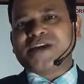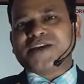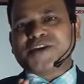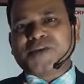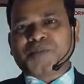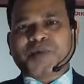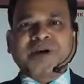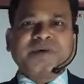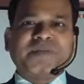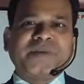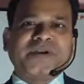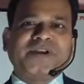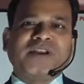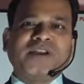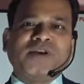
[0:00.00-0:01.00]

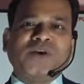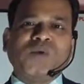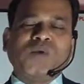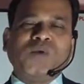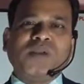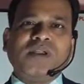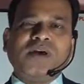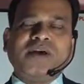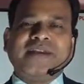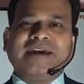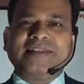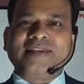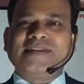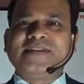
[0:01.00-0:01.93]
departmental goal other